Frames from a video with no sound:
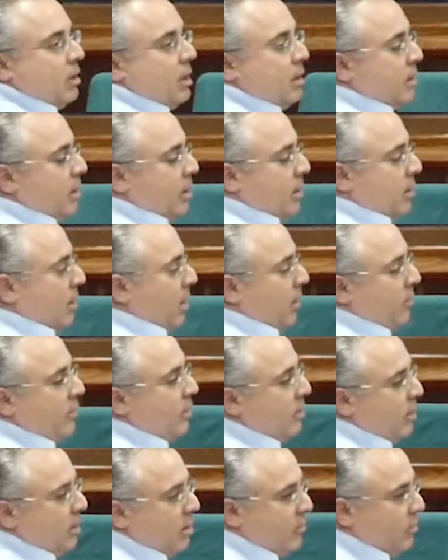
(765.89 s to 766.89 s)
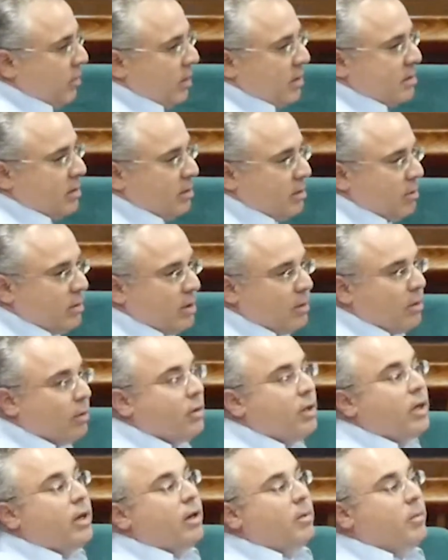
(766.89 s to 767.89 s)
and then after they give you yes and no, they
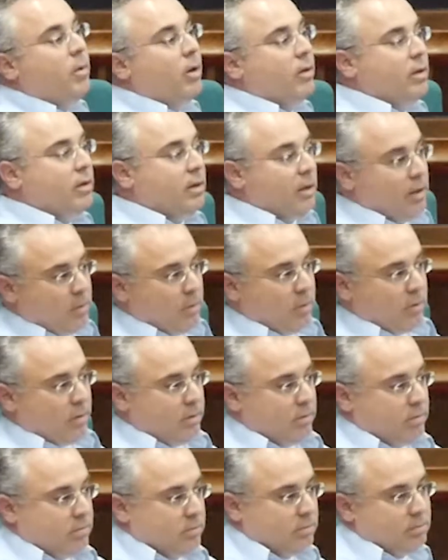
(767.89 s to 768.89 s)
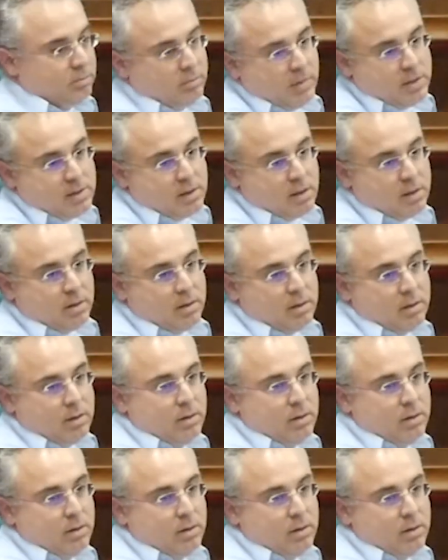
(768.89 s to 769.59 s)
don't care about it anymore, basically.